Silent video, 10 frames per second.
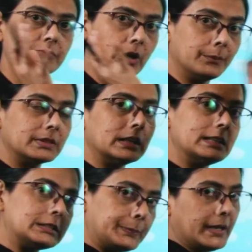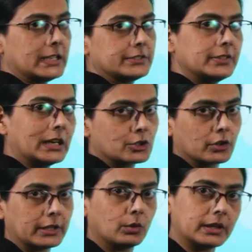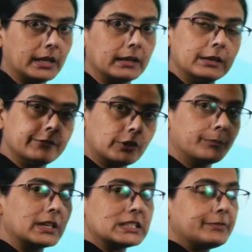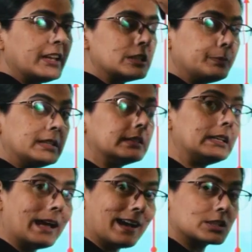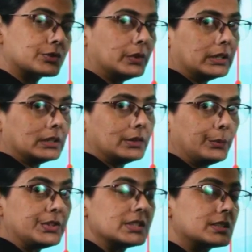from the space we are talking, okay, from the space means the last one which is